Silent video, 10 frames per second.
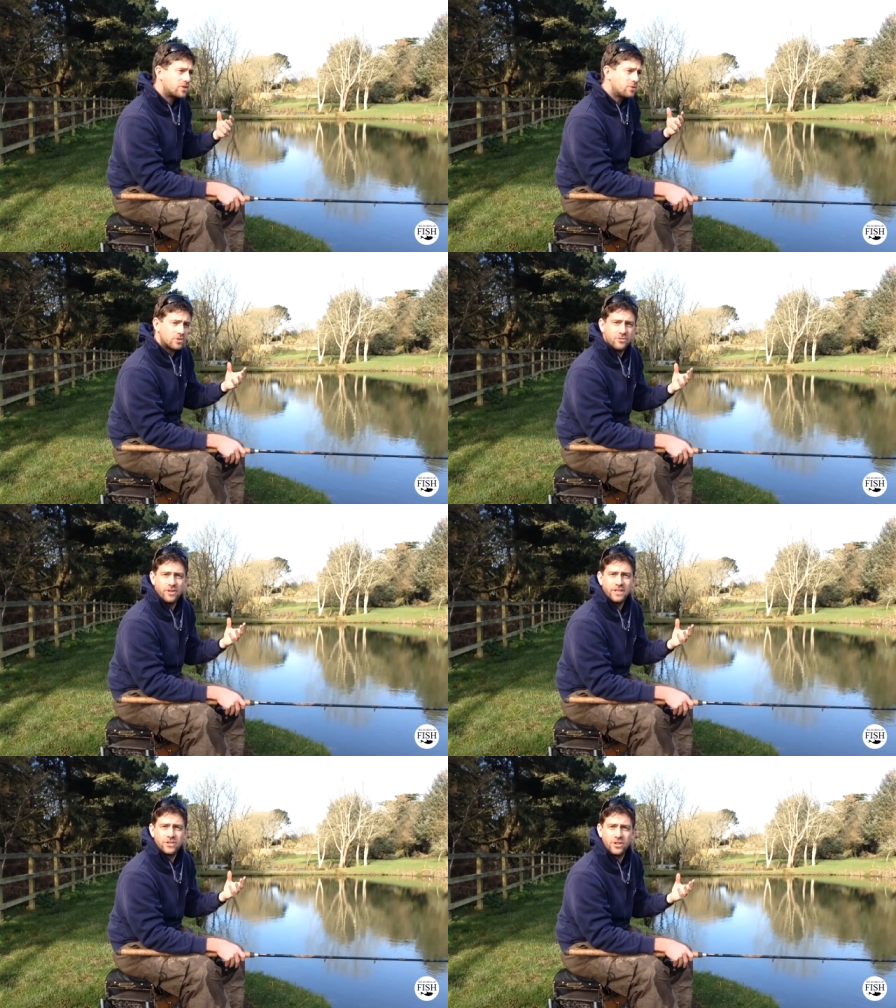The
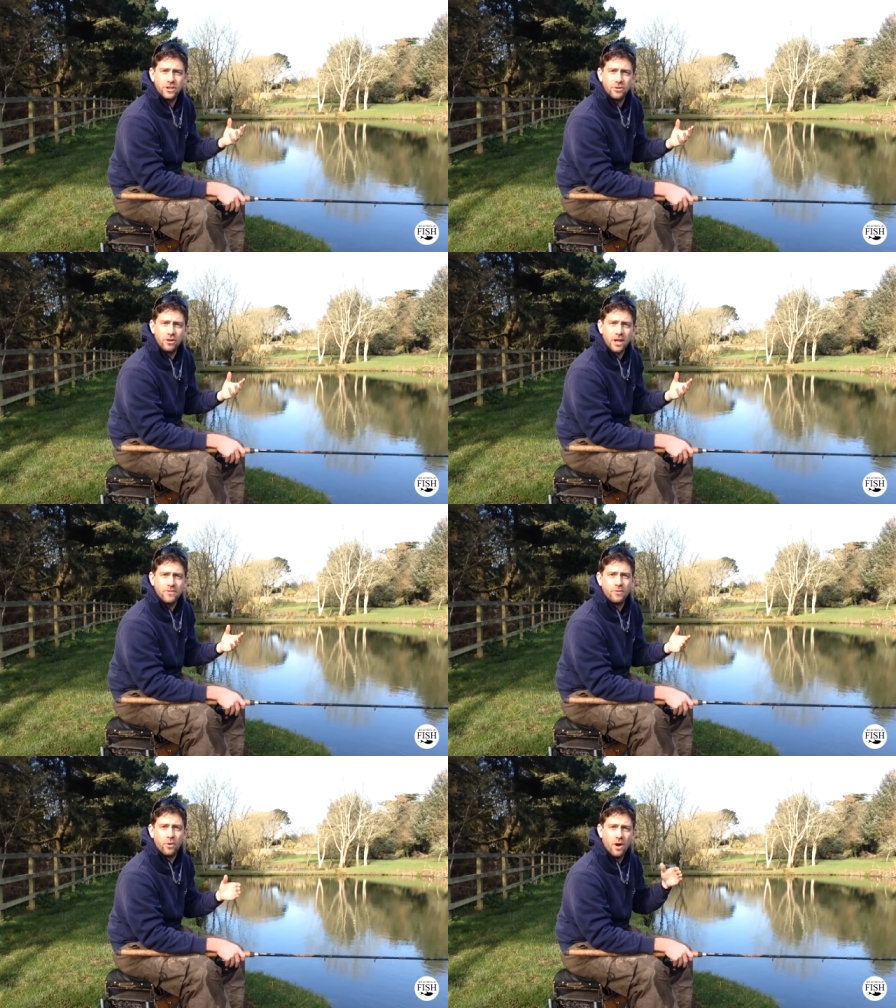sorts of features that you're
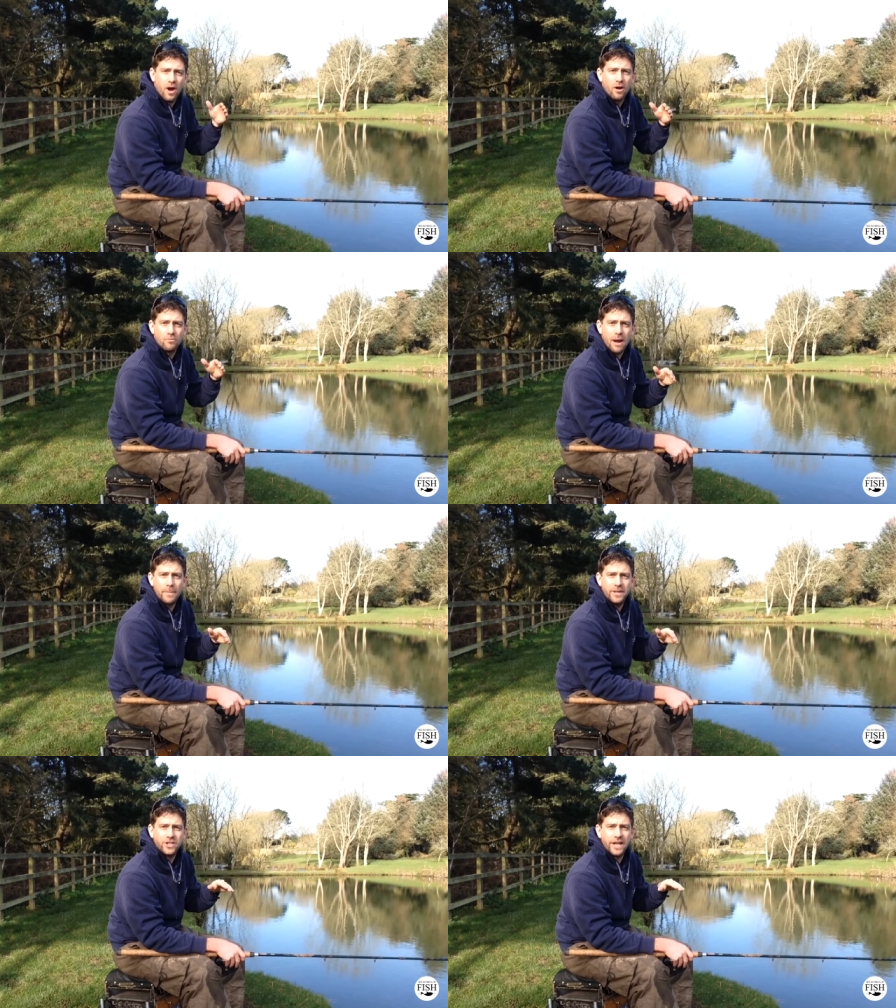looking for are
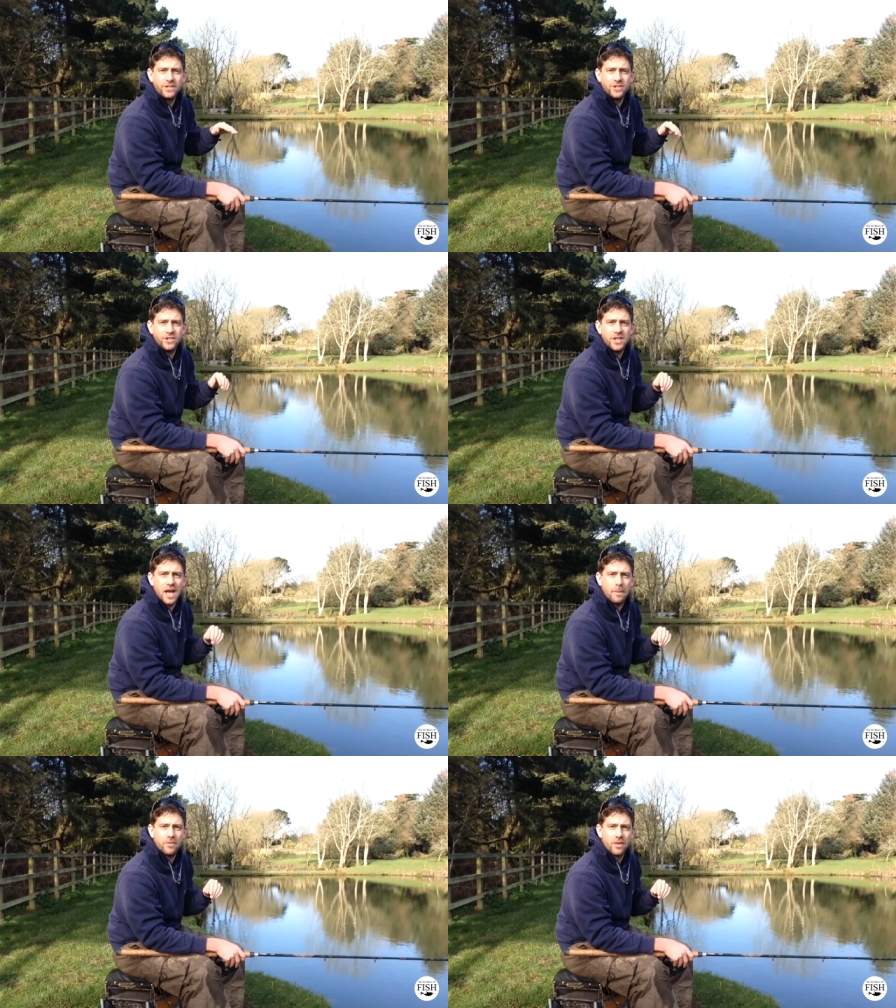rapid changes
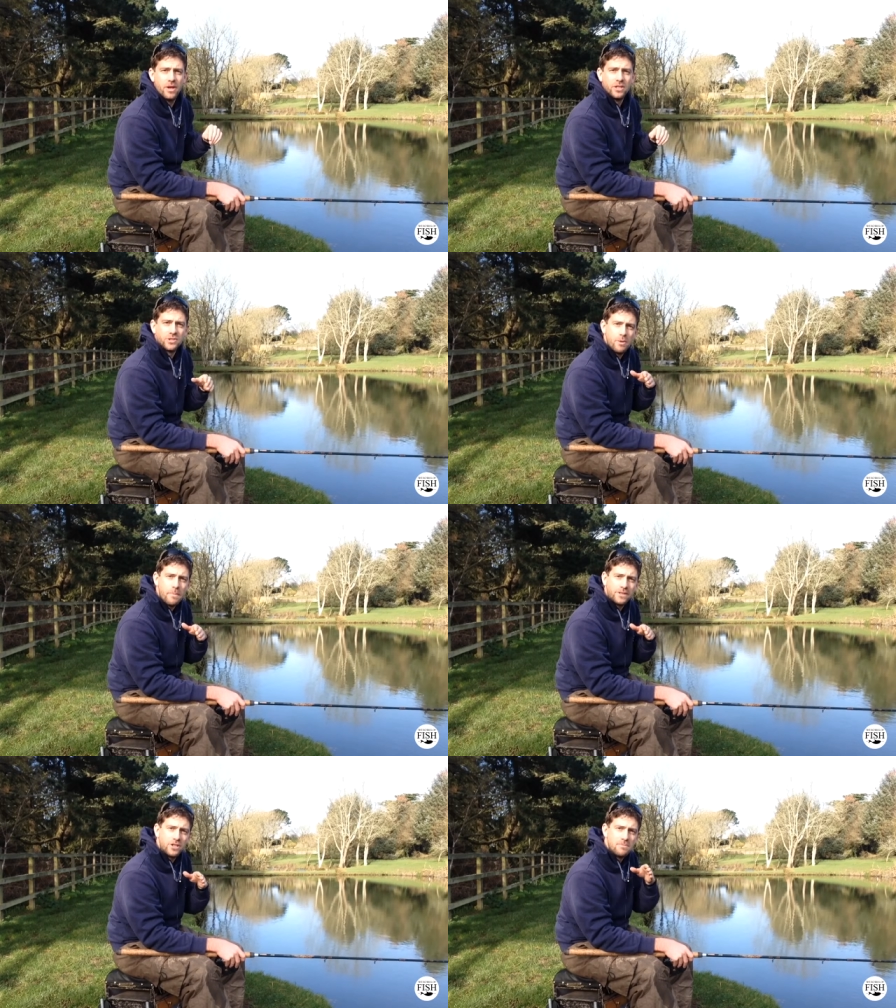in depth.
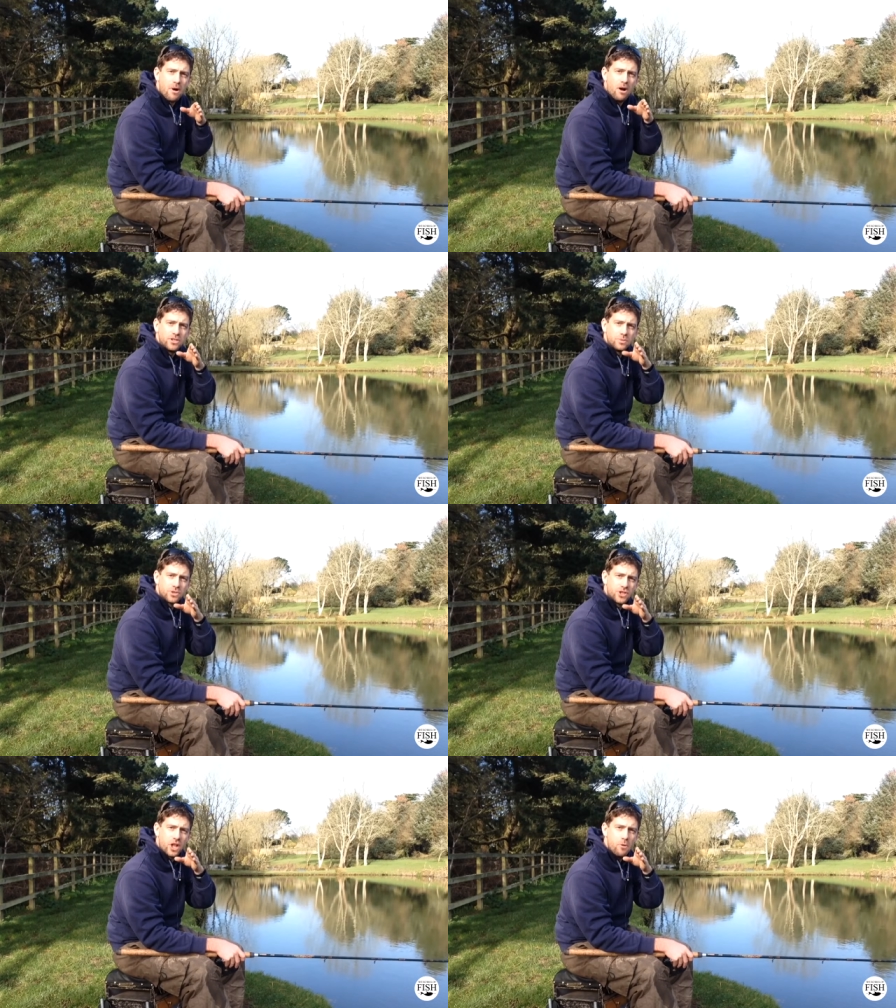So imagine the
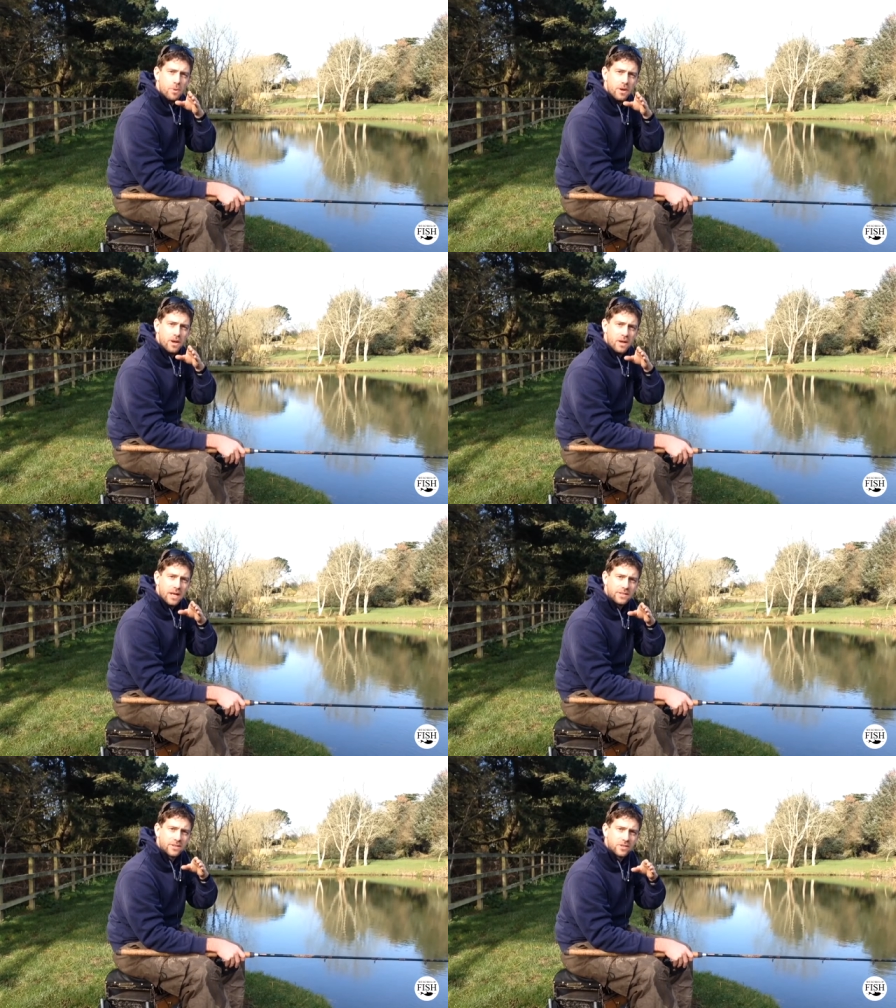marginal slope,
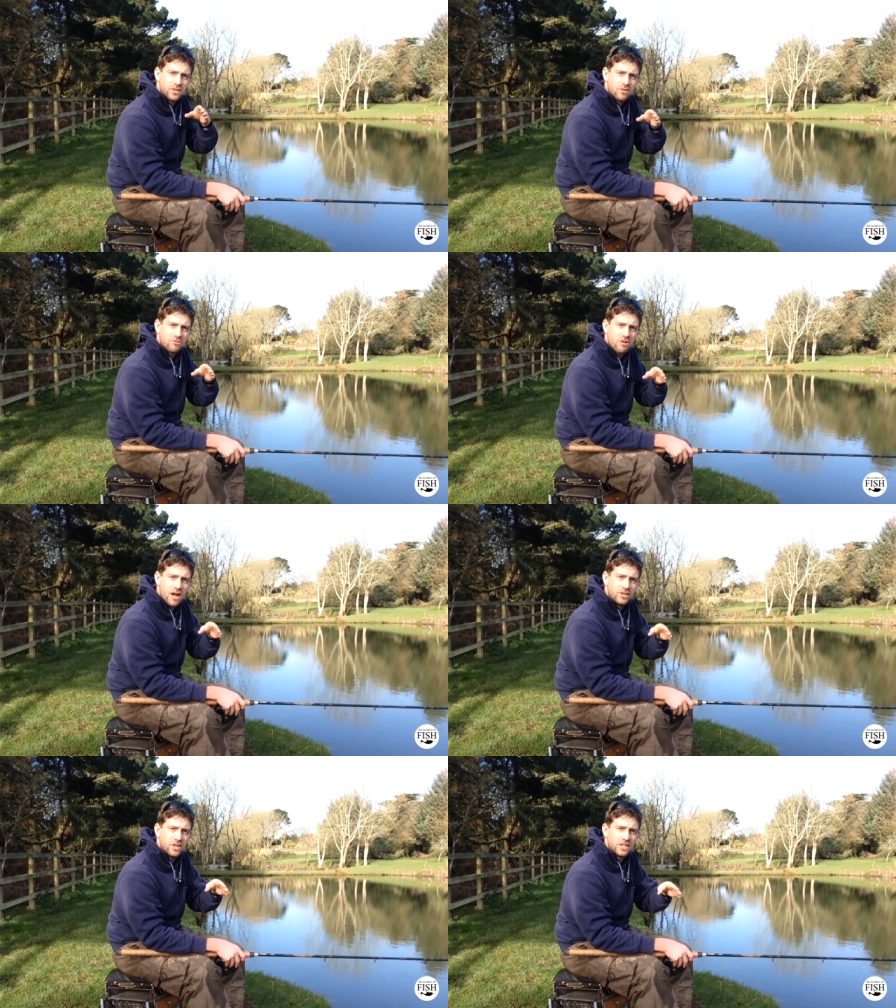it's going to
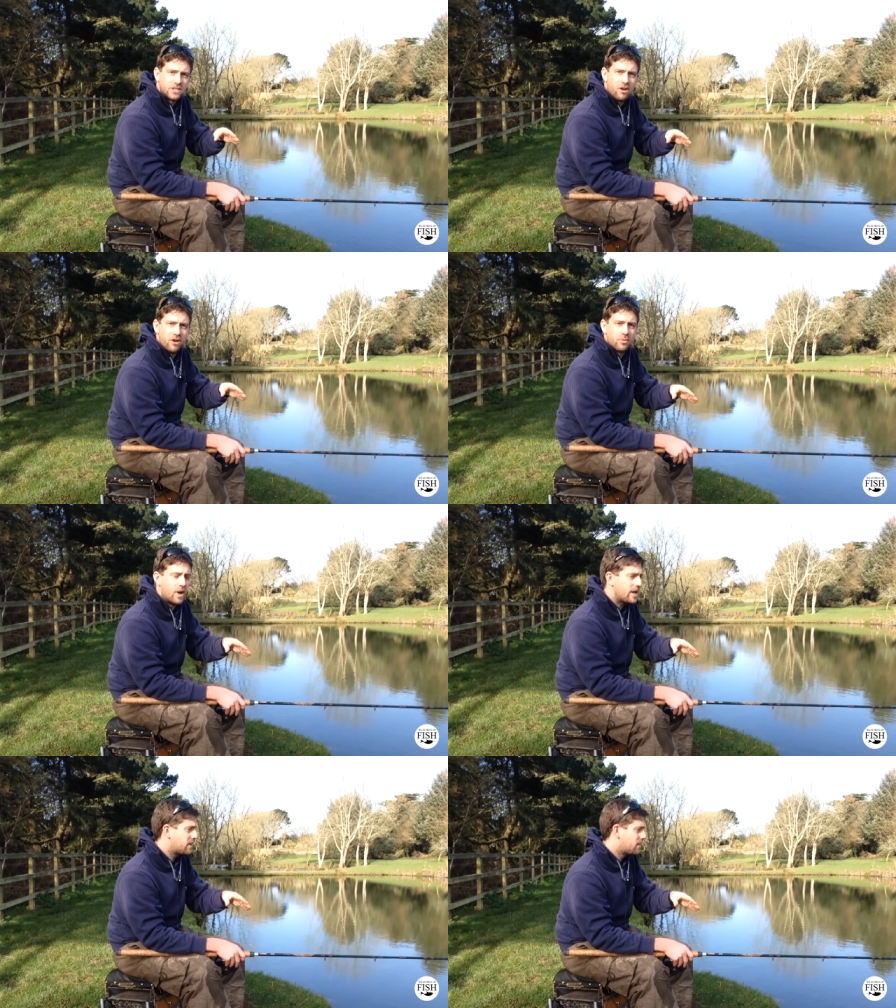gradually slide
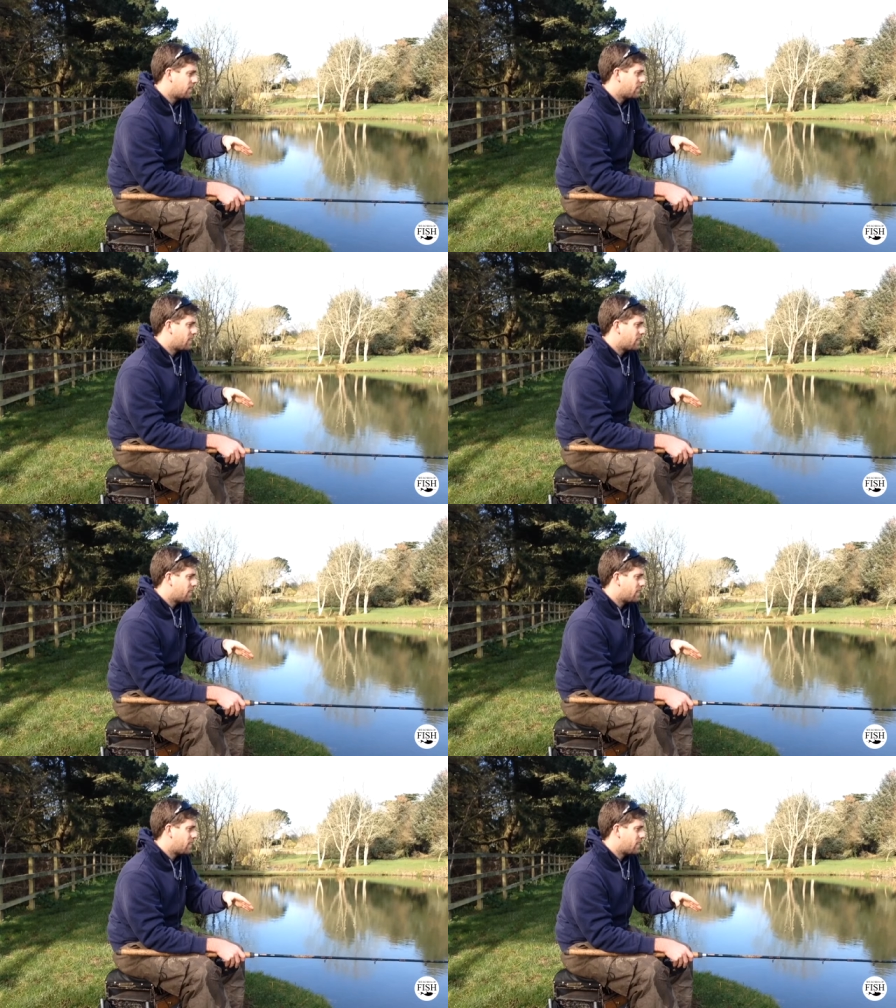away,